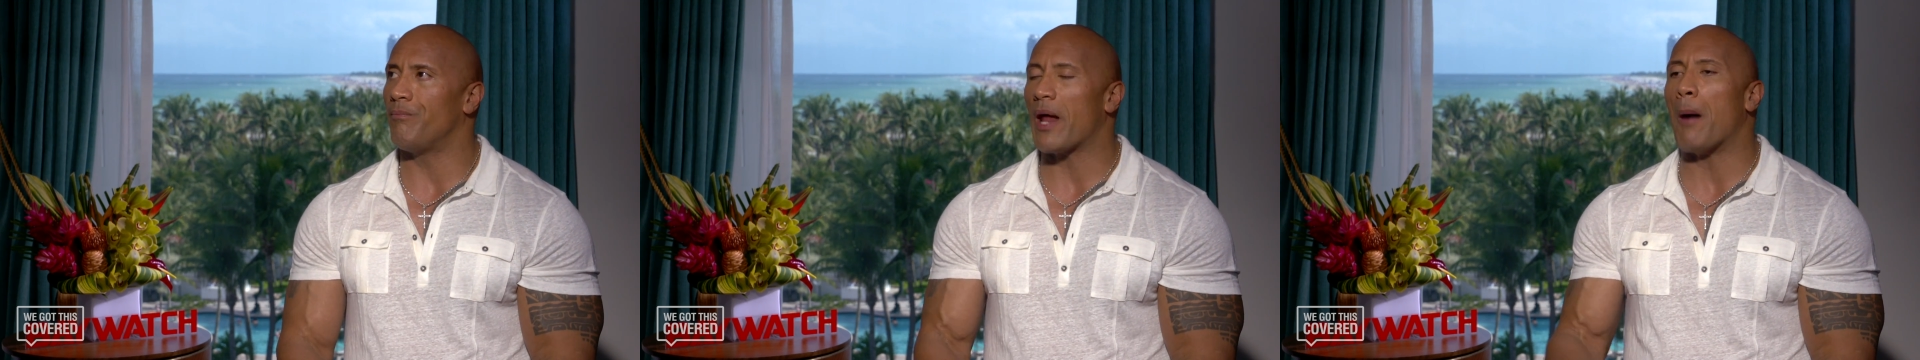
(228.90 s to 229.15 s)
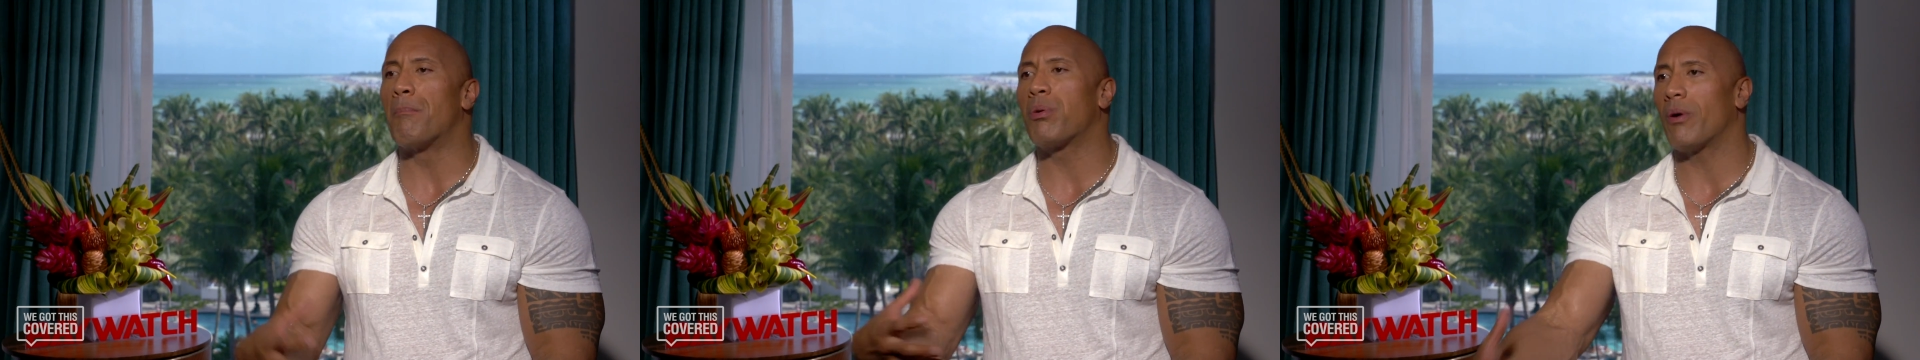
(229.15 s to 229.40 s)

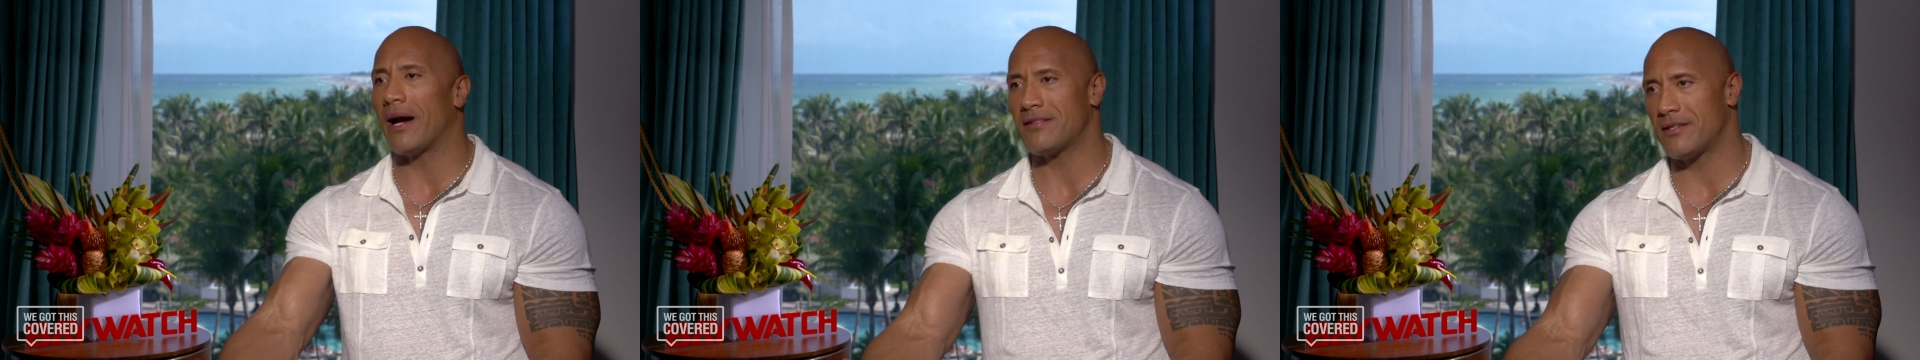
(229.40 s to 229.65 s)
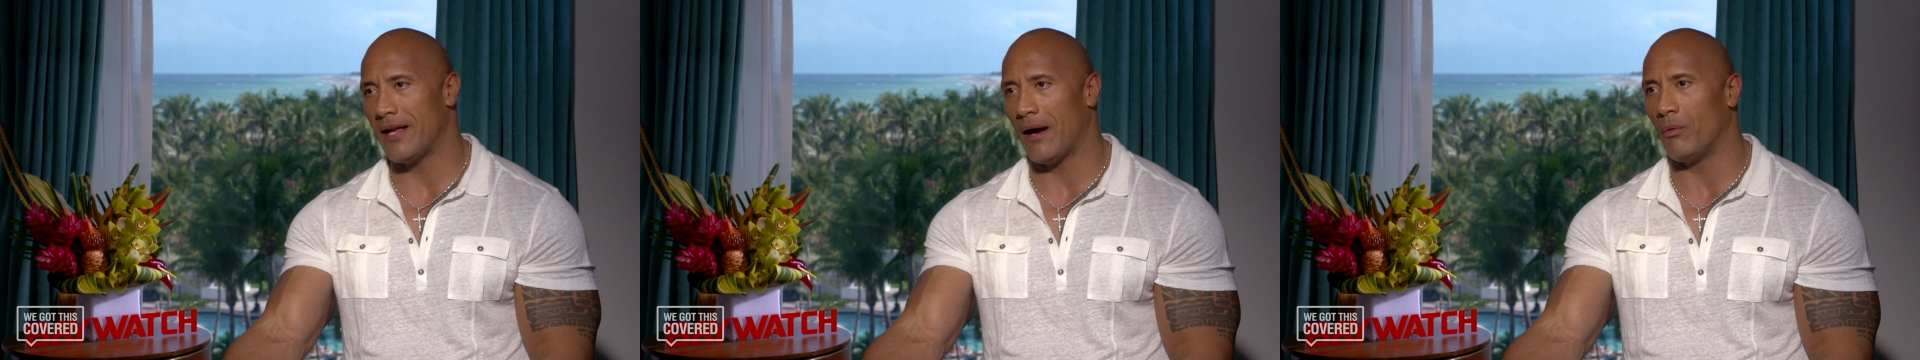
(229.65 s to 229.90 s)

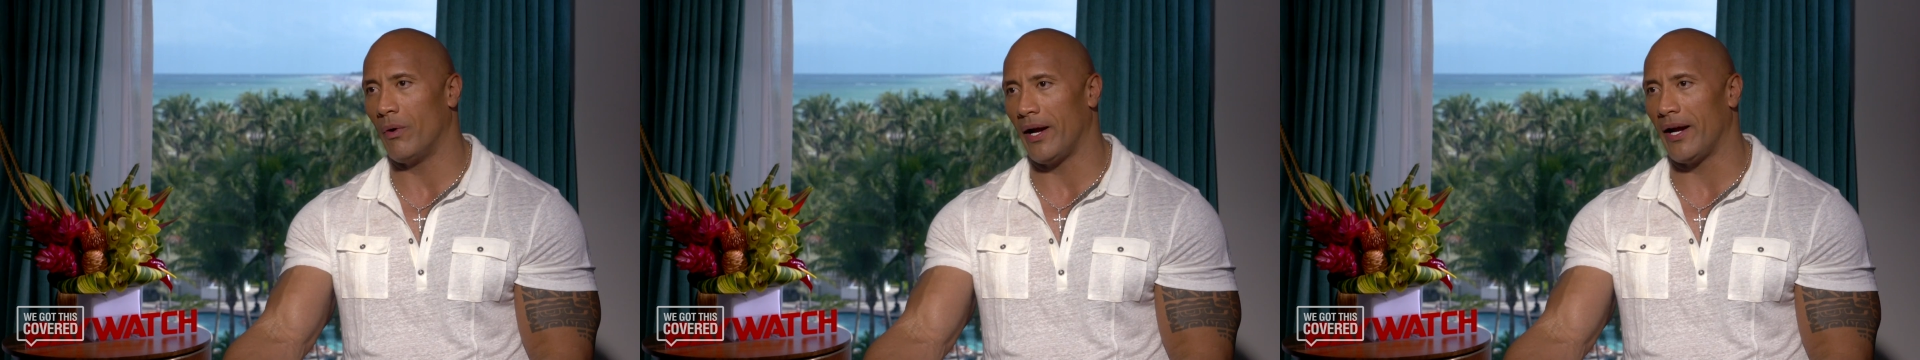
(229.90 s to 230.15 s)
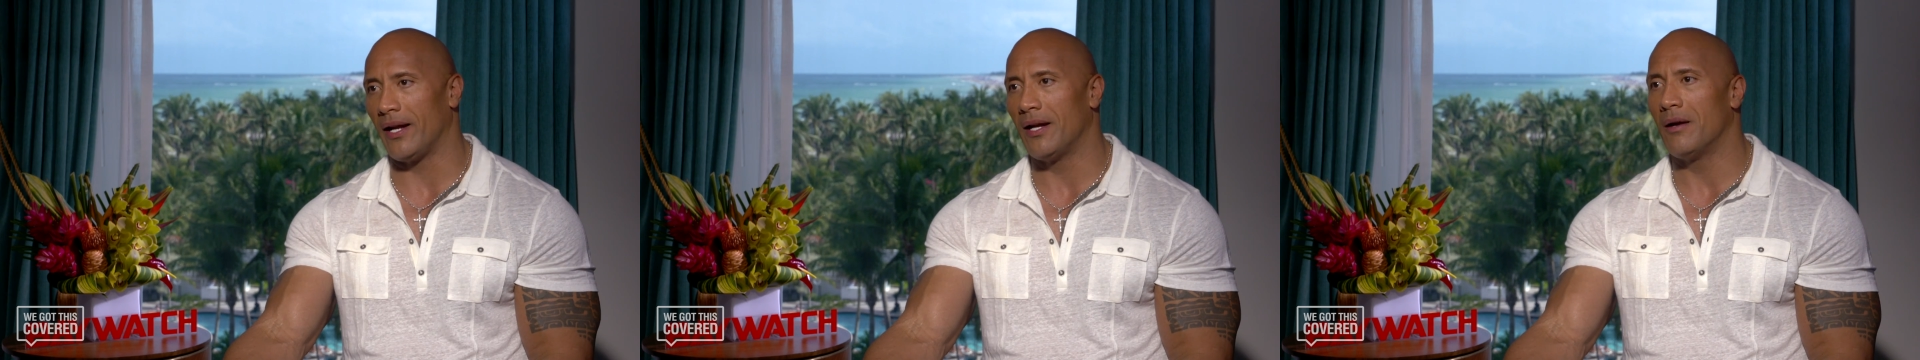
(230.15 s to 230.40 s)
oppressed that
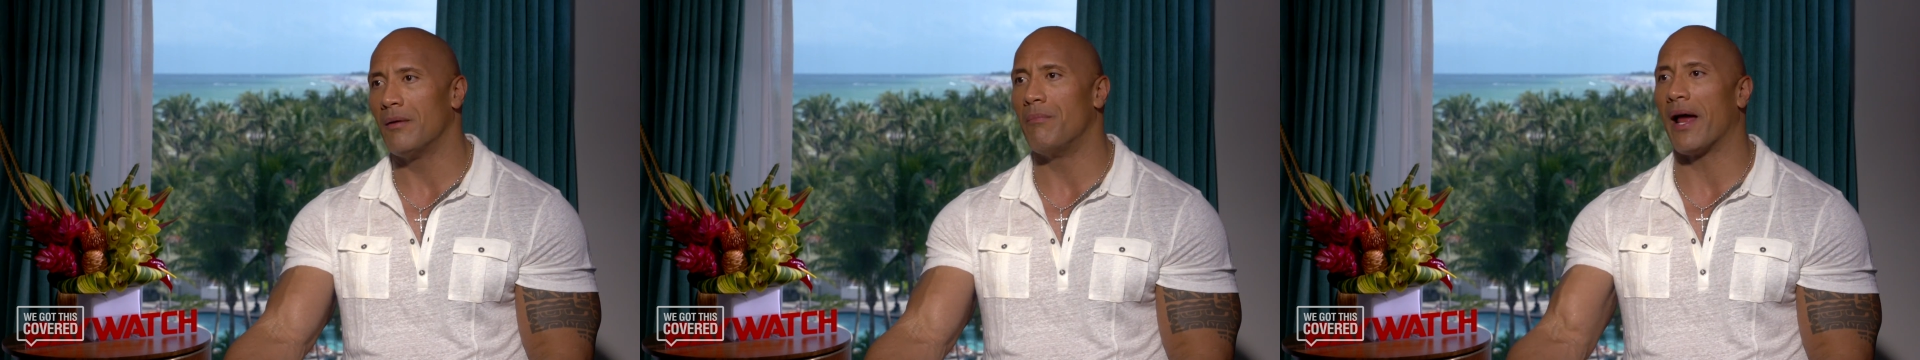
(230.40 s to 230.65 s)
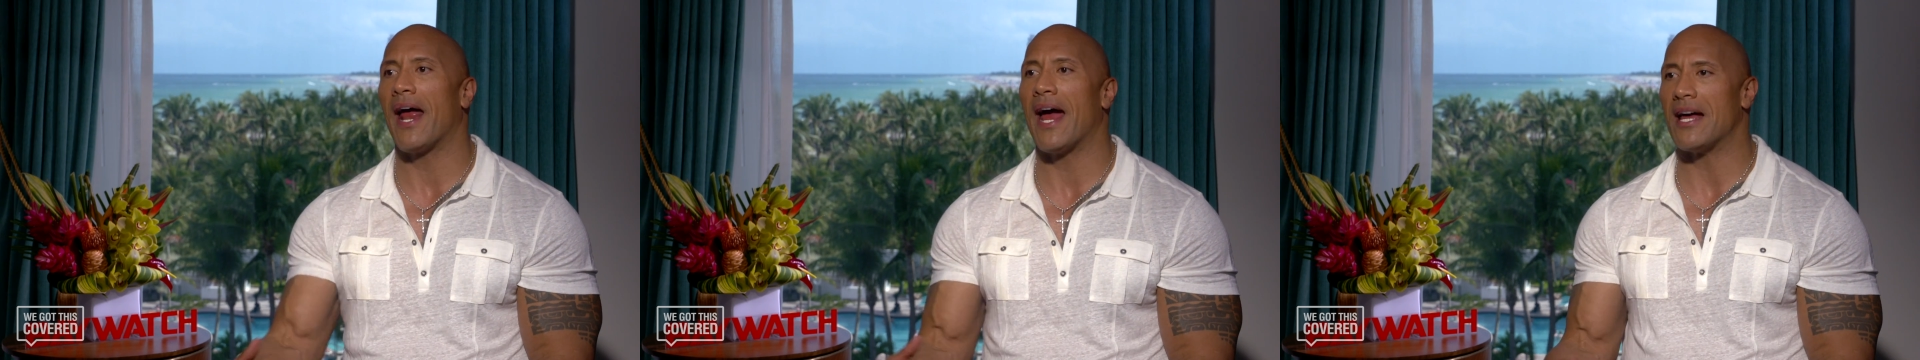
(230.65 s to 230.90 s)
way, mm-hmm.
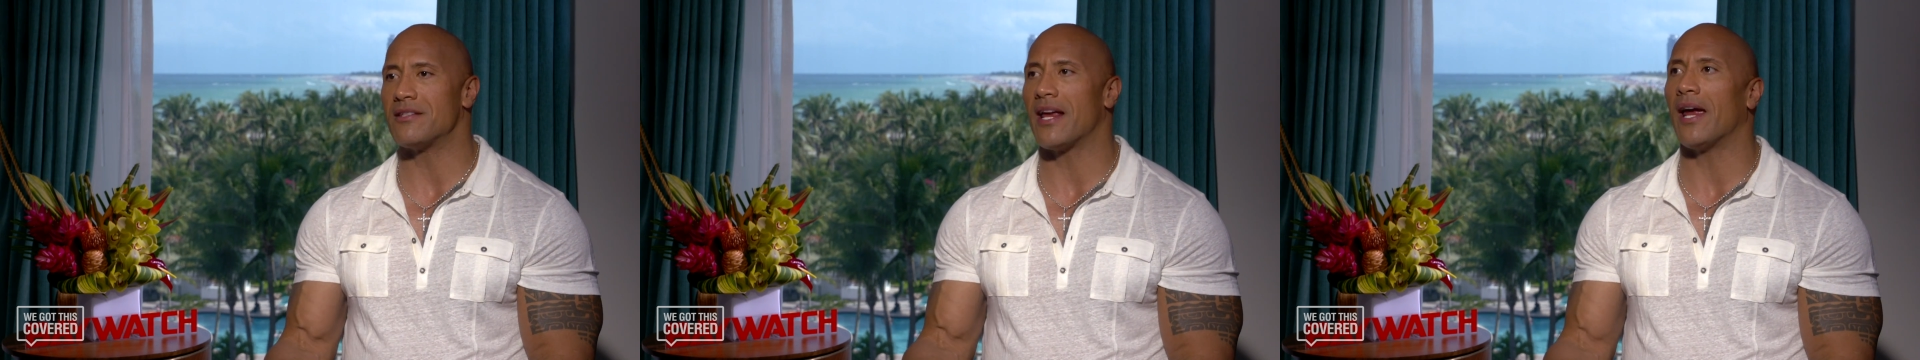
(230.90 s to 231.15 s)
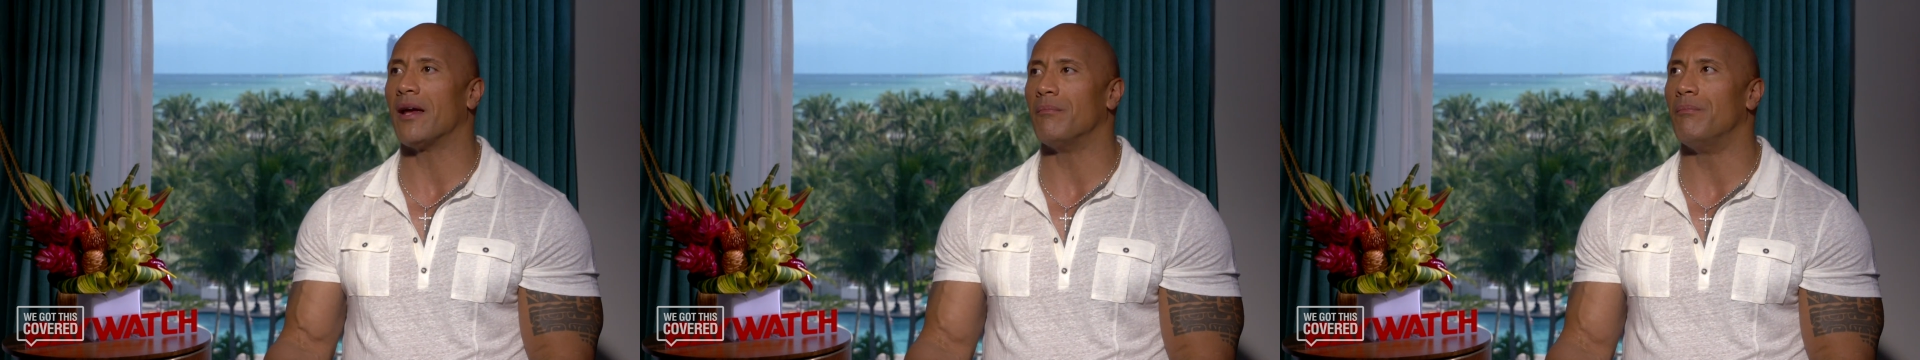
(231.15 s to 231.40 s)
but has
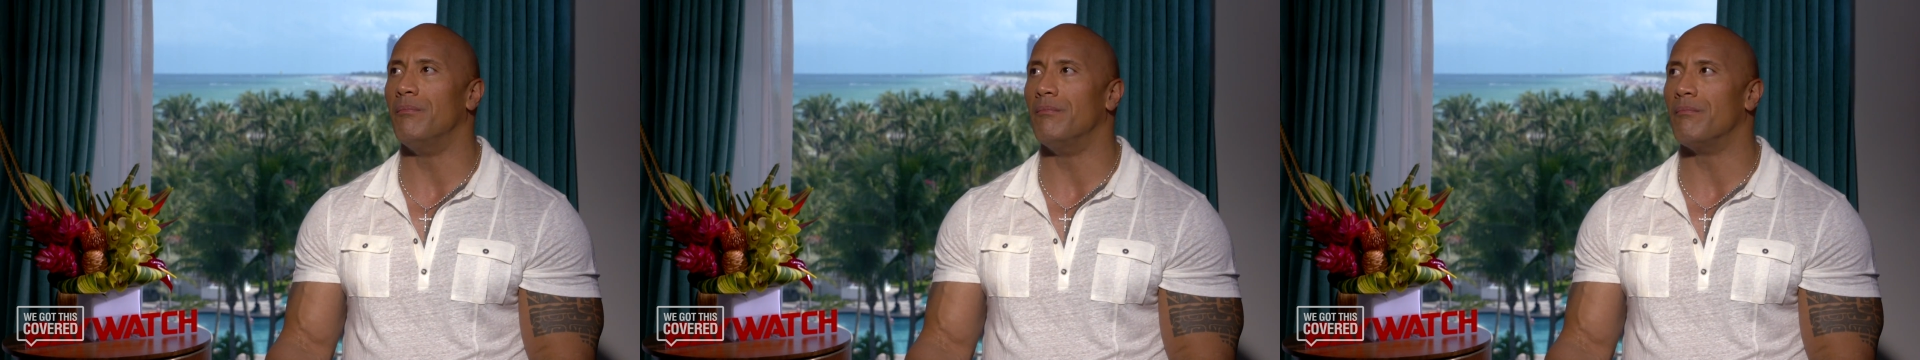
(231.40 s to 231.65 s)
a